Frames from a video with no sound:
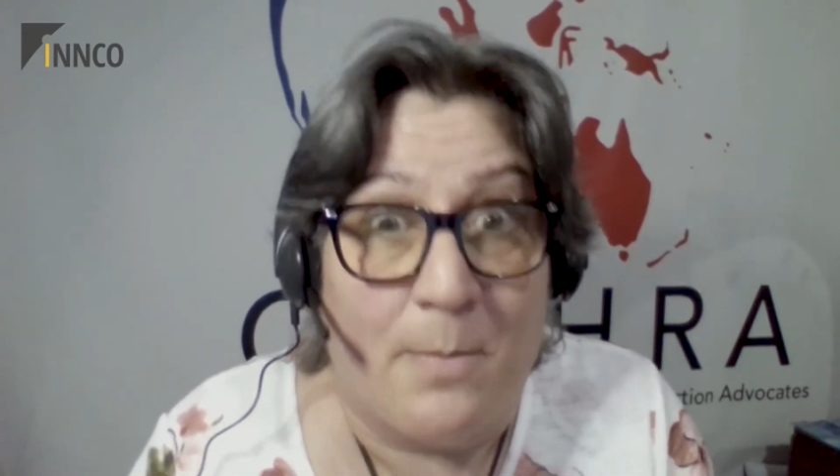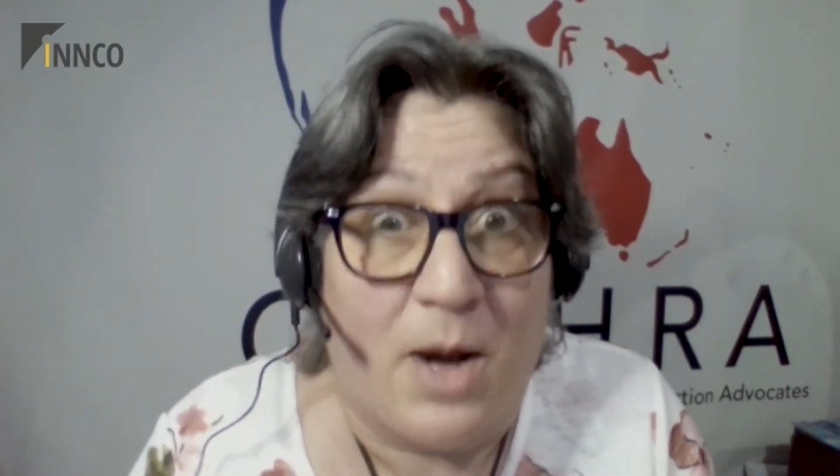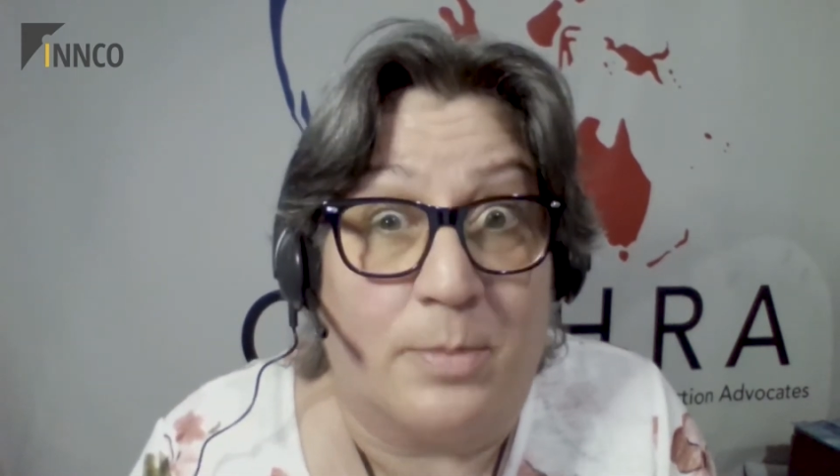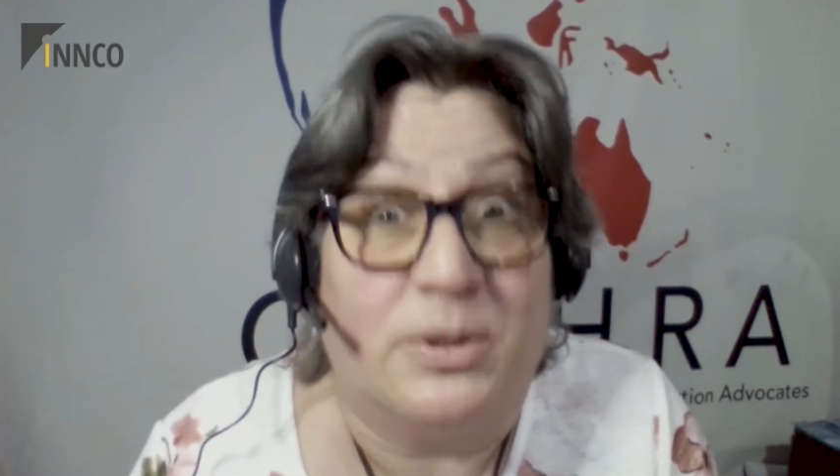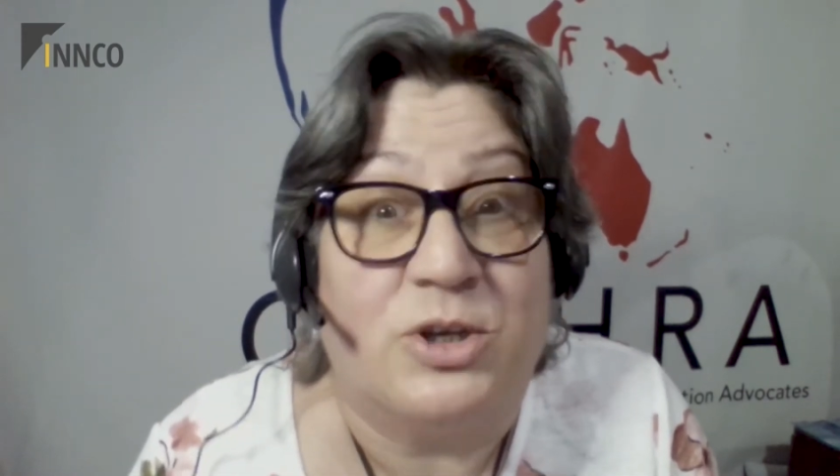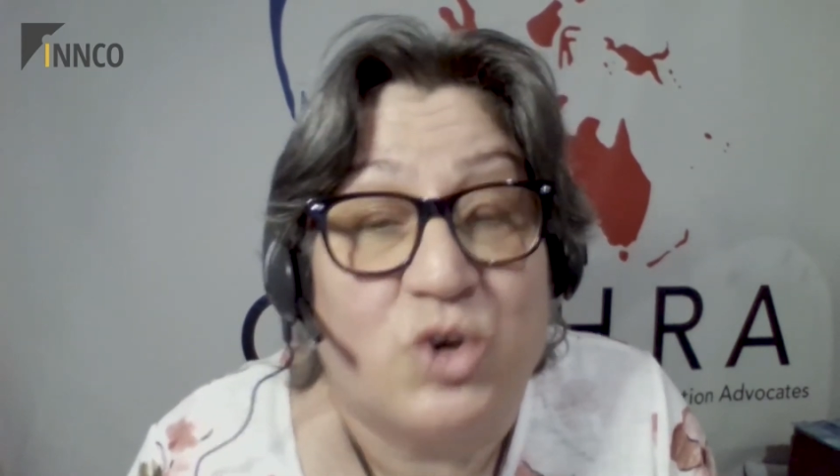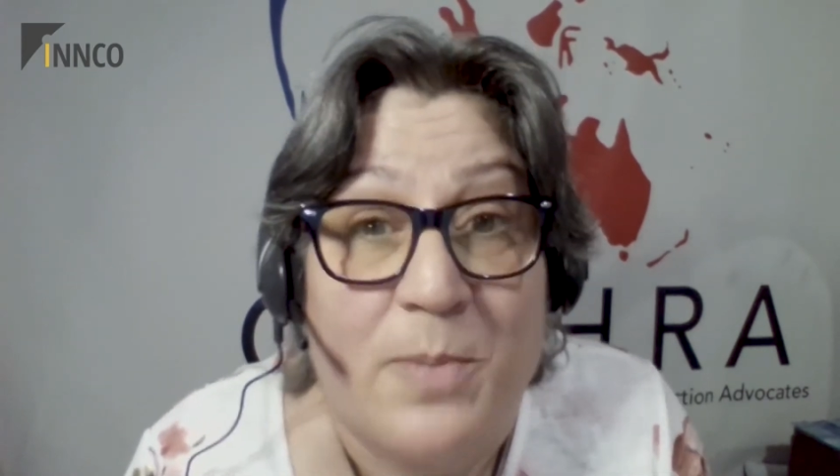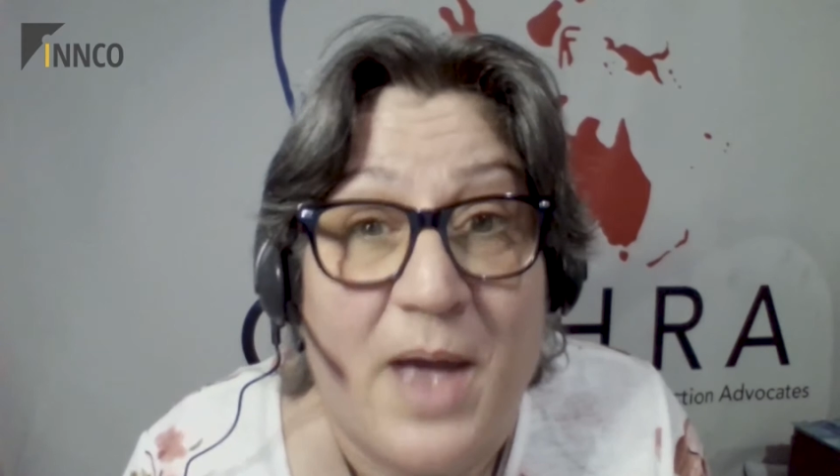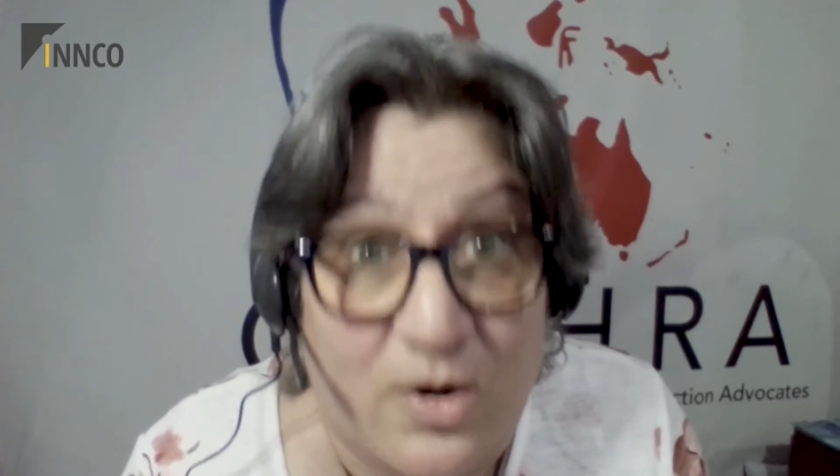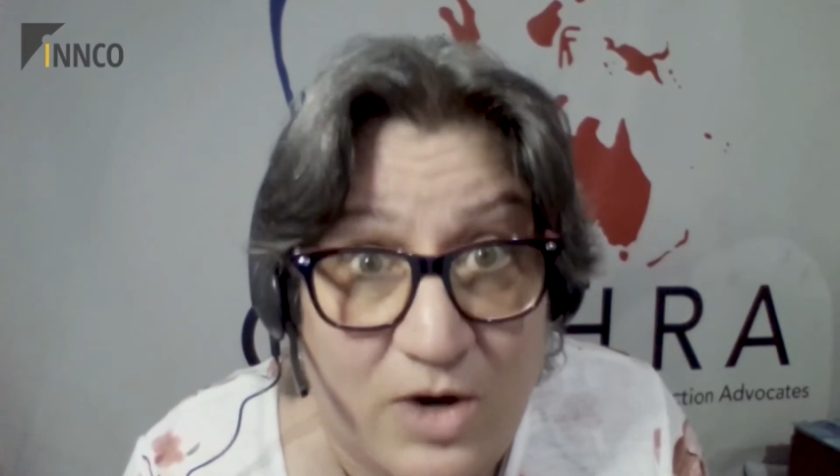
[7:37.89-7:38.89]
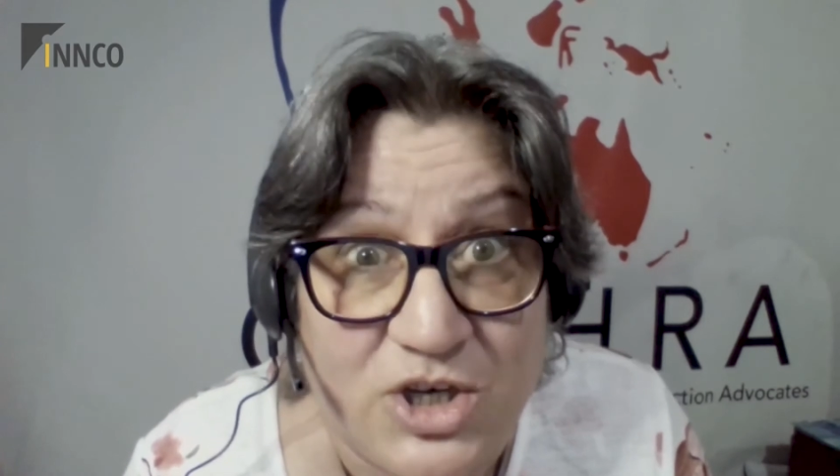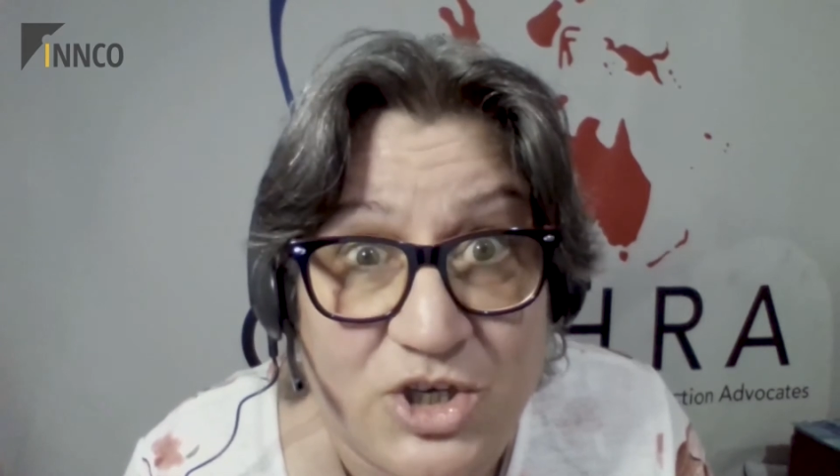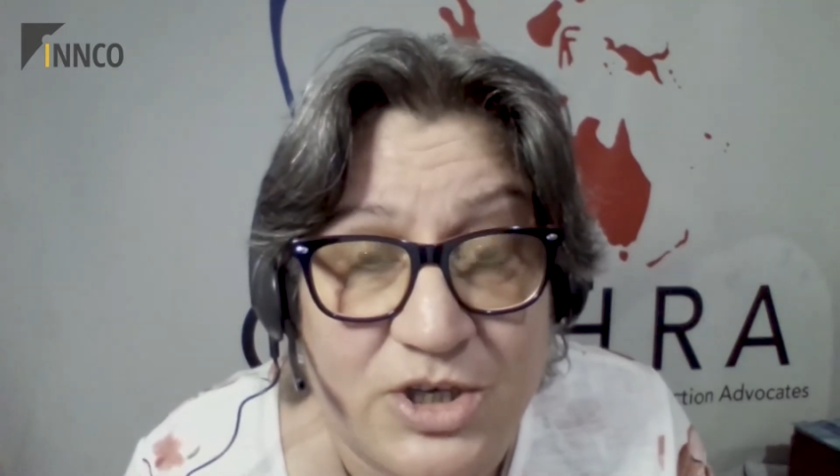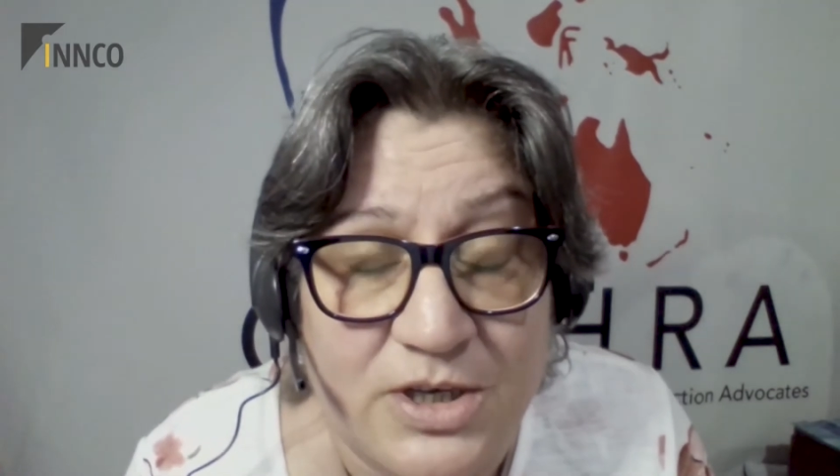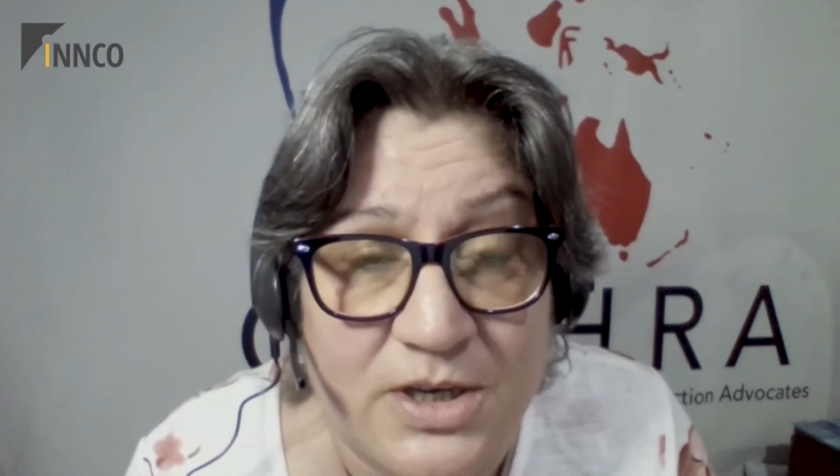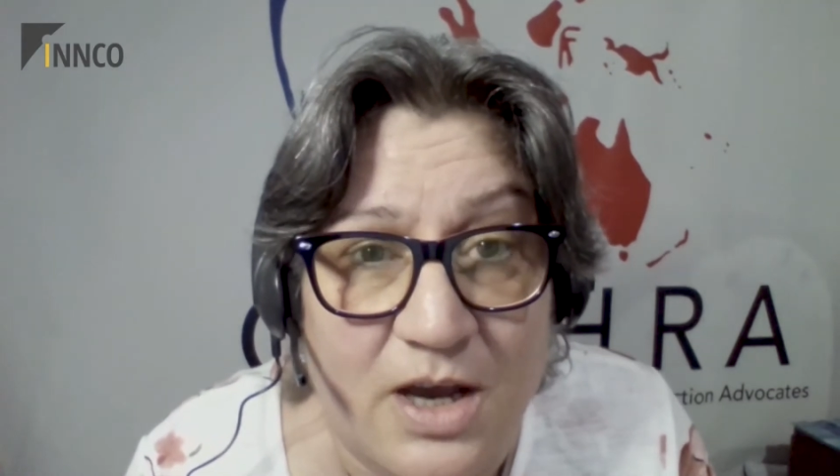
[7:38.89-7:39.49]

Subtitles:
publish or perish.